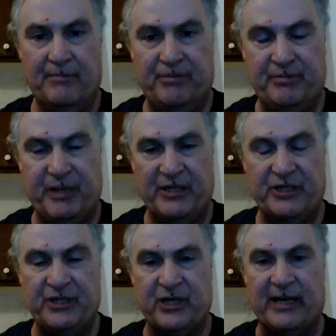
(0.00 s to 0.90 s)

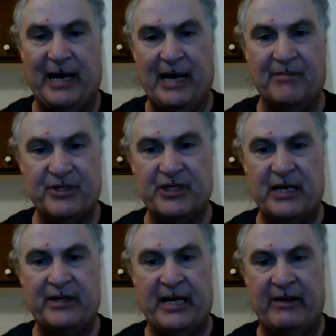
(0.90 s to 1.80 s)
places like
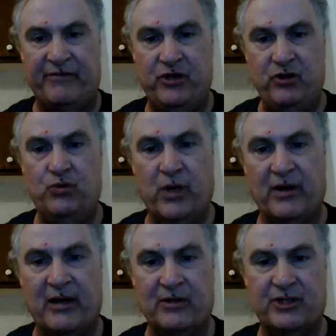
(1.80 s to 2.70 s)
Amazon that have huge
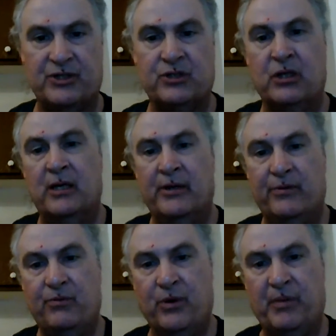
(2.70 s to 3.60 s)
warehouses
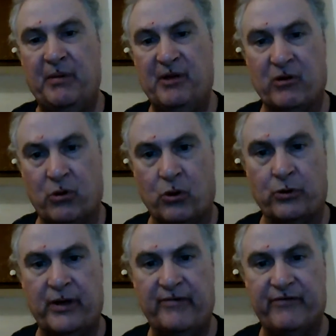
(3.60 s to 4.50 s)
where people are
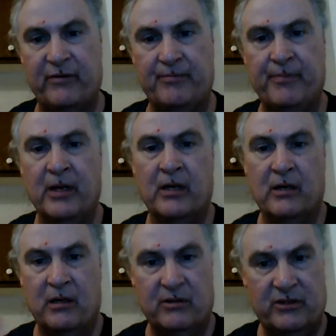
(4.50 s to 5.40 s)
ordering from
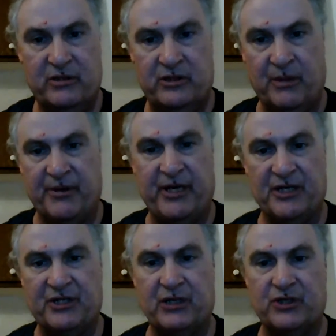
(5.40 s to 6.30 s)
some of the
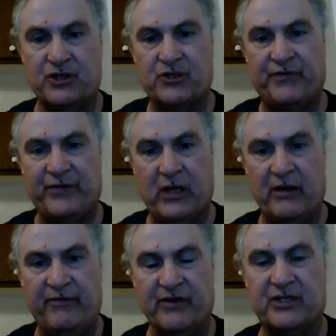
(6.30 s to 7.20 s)
essentials of
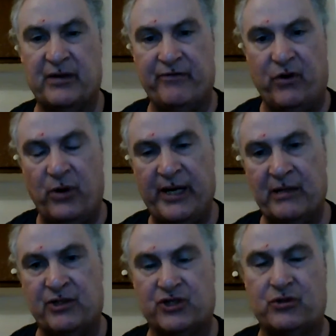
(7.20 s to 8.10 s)
life instead of going
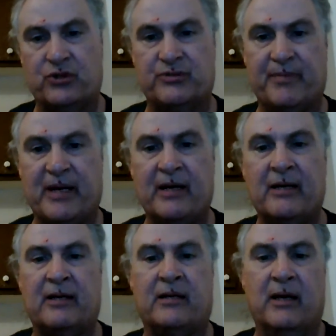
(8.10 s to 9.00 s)
out to stores and
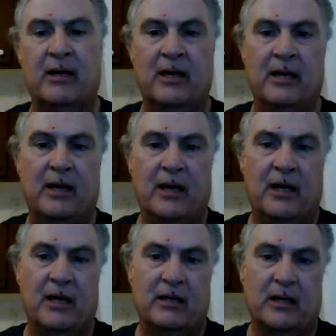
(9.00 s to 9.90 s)
buying it.
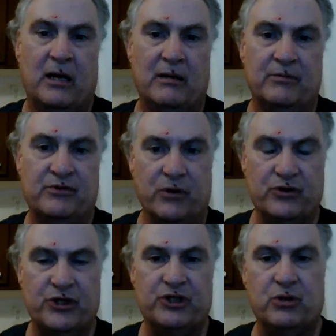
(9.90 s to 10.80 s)

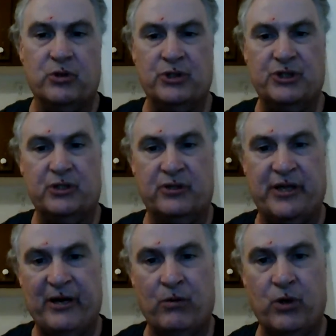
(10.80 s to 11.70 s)
Grocery stores,
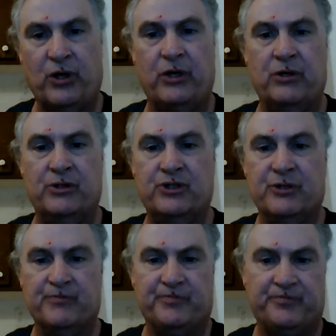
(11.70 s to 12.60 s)
their workers,